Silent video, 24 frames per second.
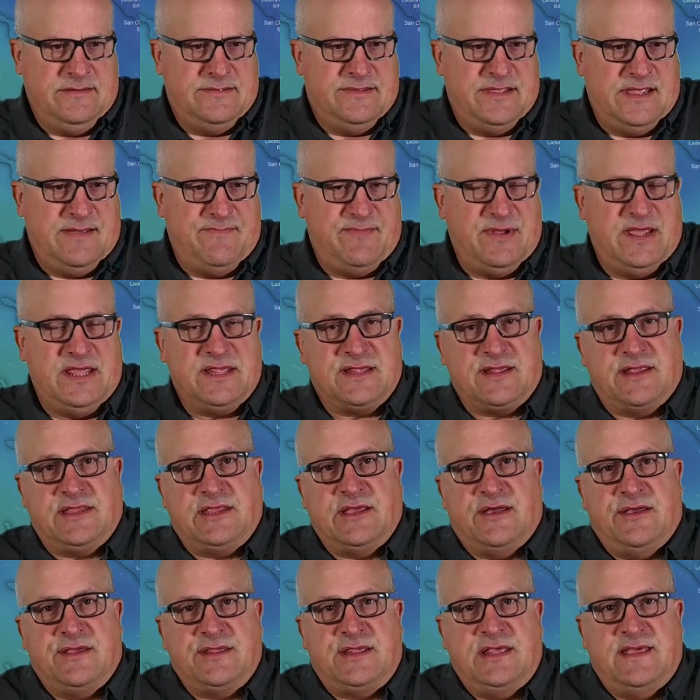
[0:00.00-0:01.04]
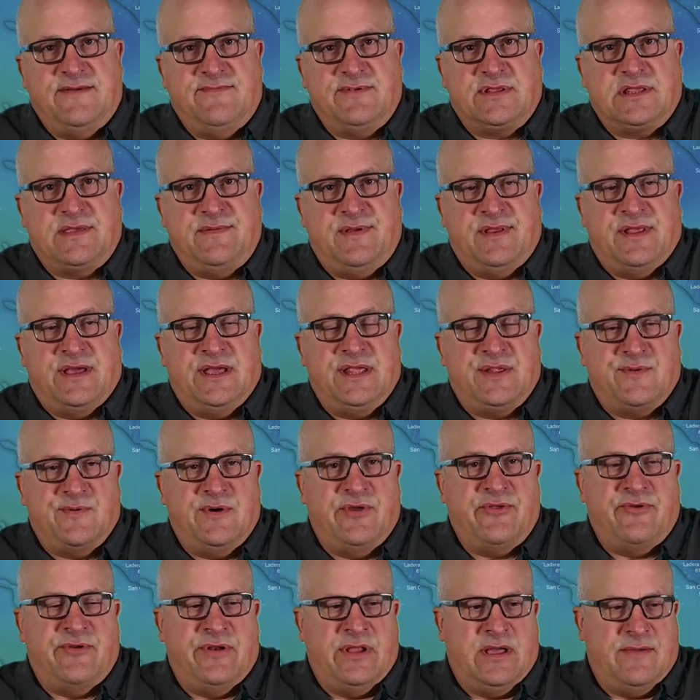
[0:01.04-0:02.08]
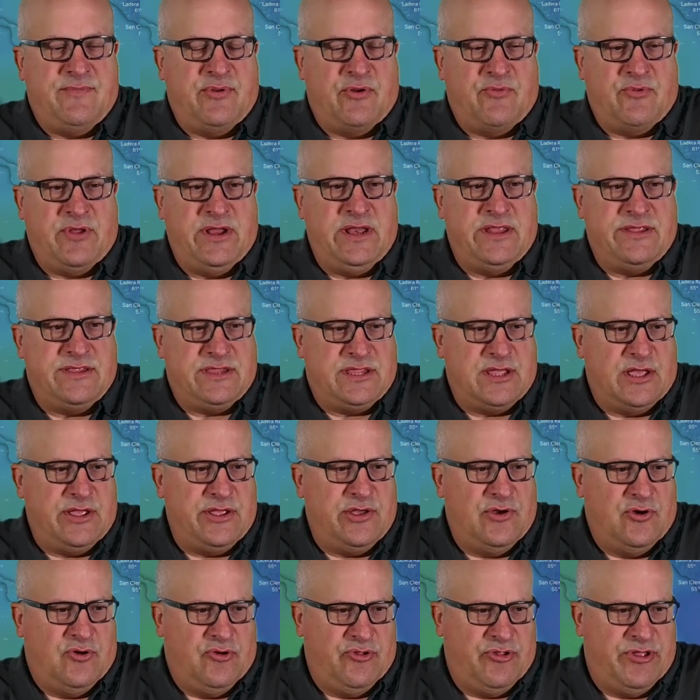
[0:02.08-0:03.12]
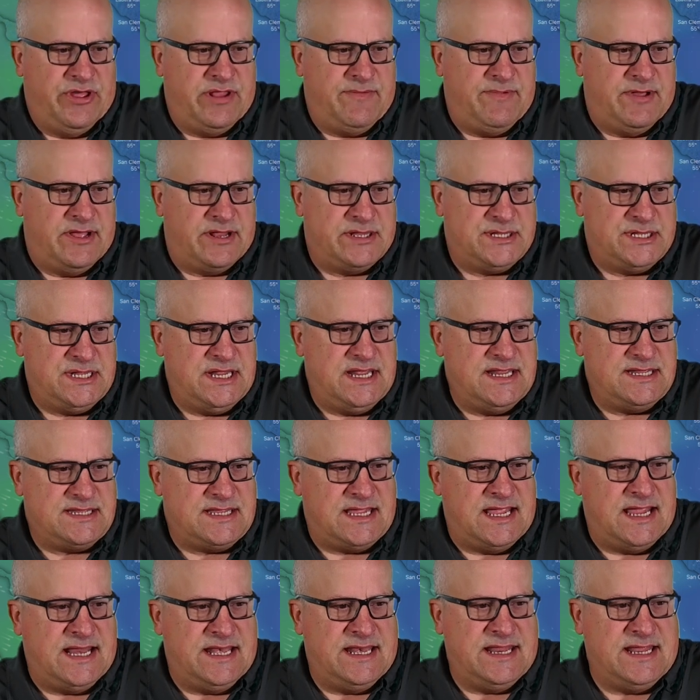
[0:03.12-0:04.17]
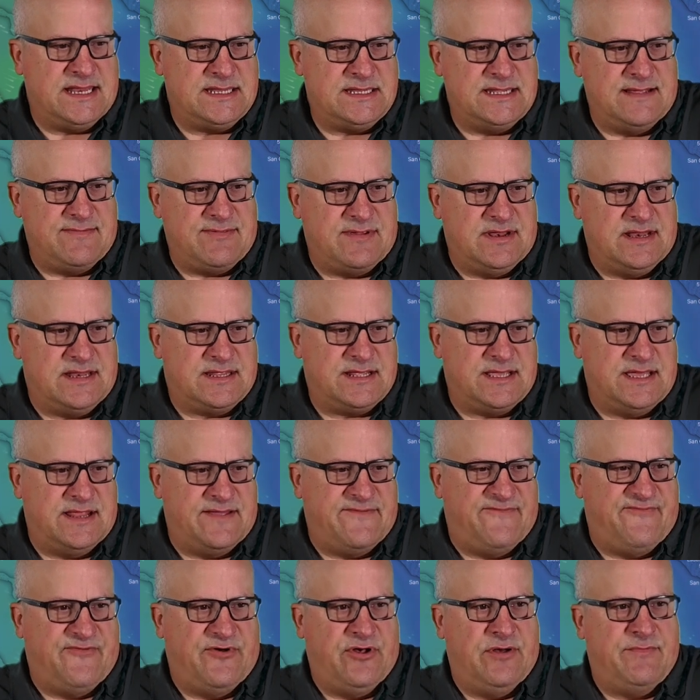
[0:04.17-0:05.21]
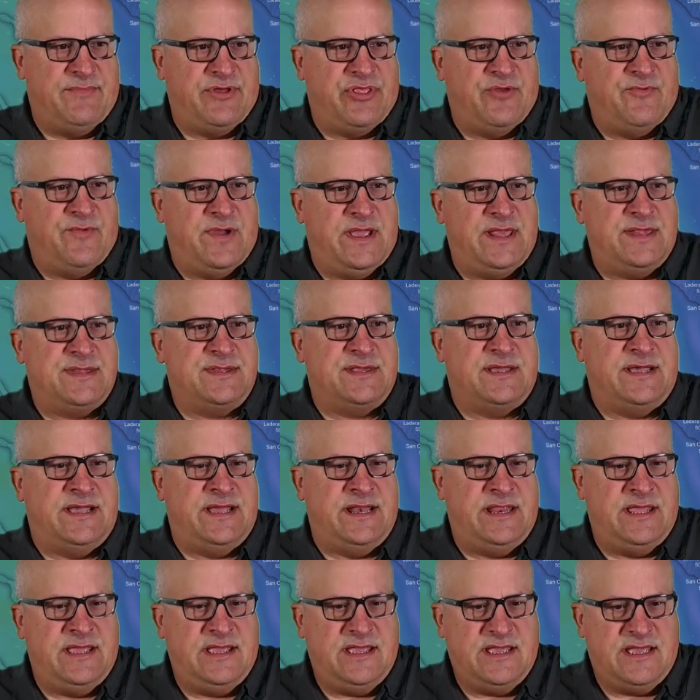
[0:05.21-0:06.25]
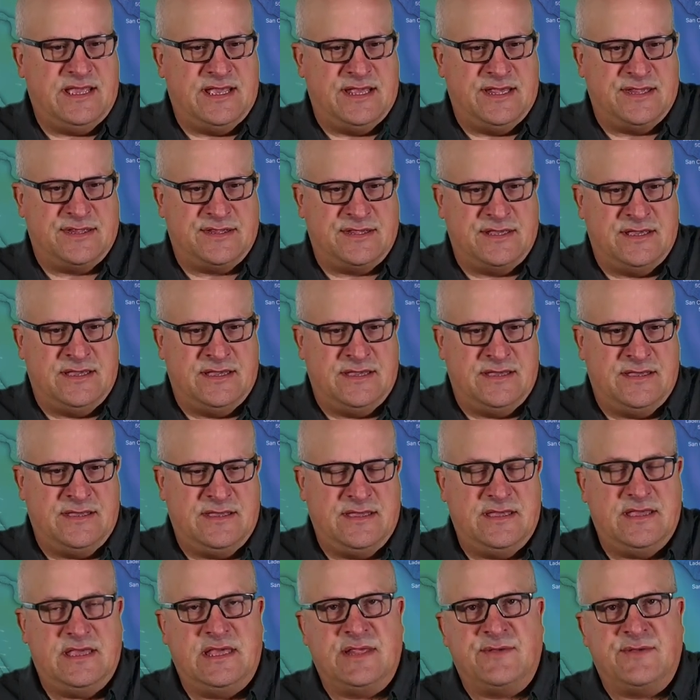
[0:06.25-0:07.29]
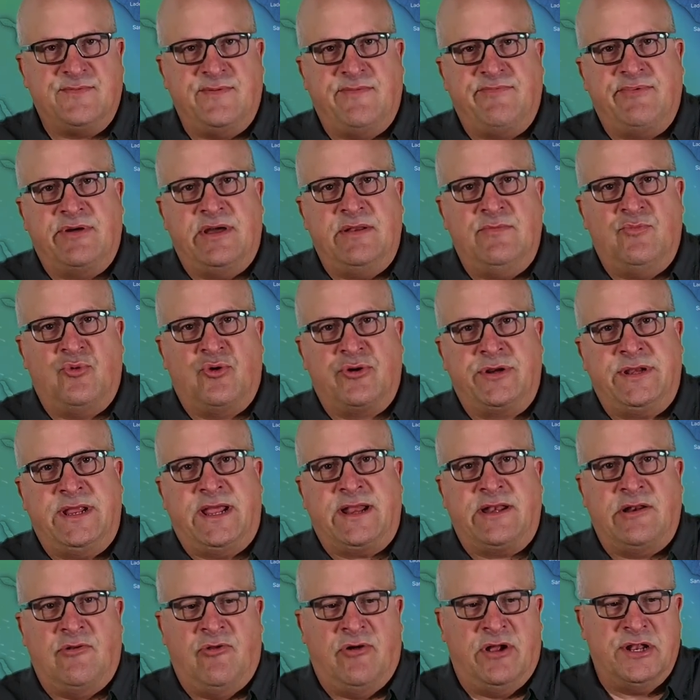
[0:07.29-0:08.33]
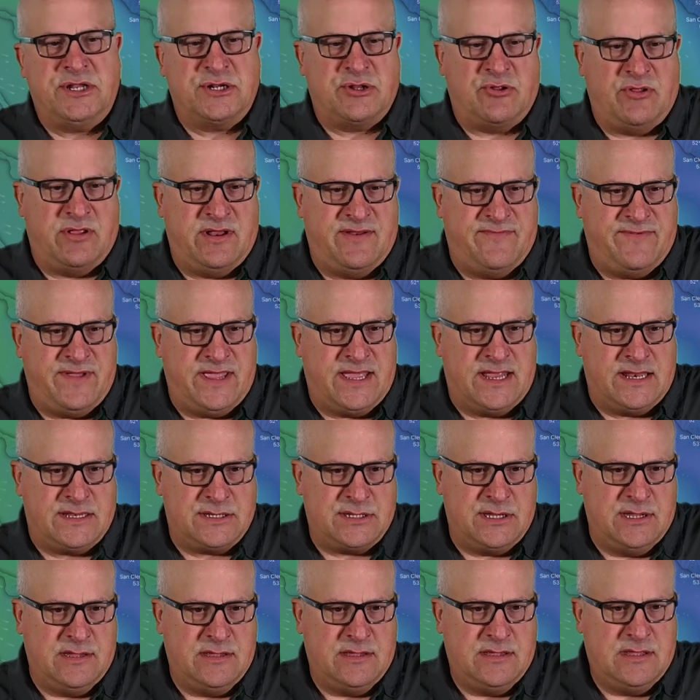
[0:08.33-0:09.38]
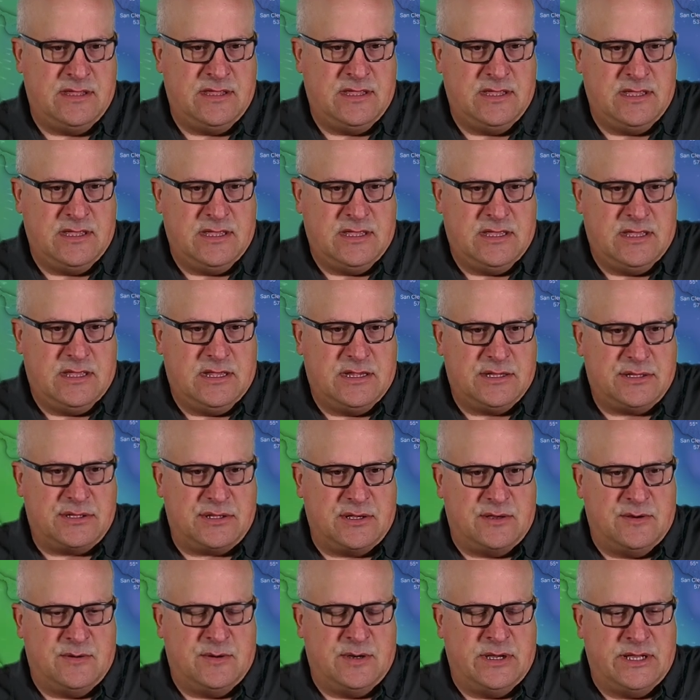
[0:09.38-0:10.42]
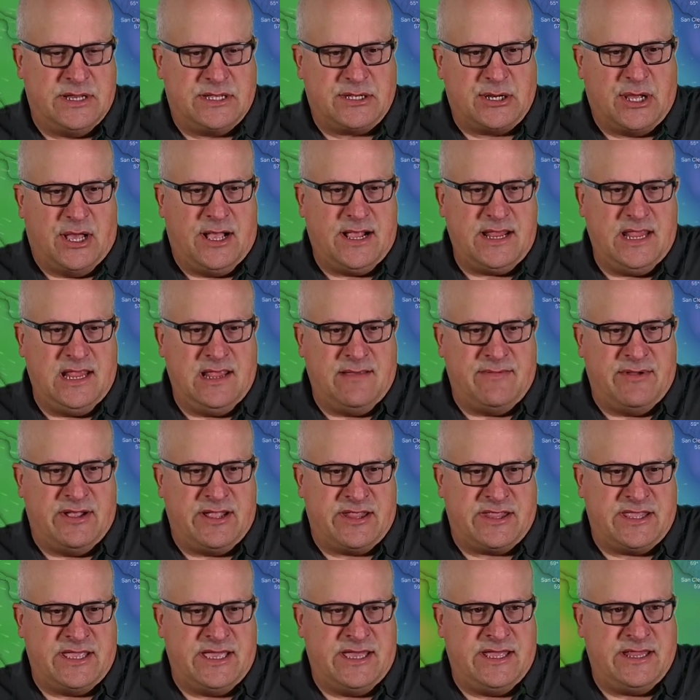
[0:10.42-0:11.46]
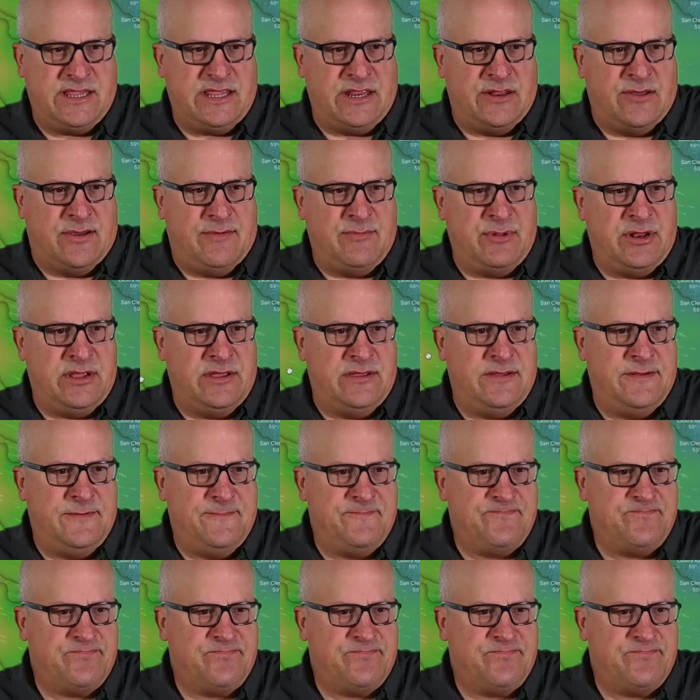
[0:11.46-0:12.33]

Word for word: that basically tells you if it's going to be nice weather or not, but it really doesn't tell you a whole lot about sea state. And that's something that's kind of fallen by the wayside as, uh, as we've gotten more technologically advanced. So uh, talking about that, you know, I'm going to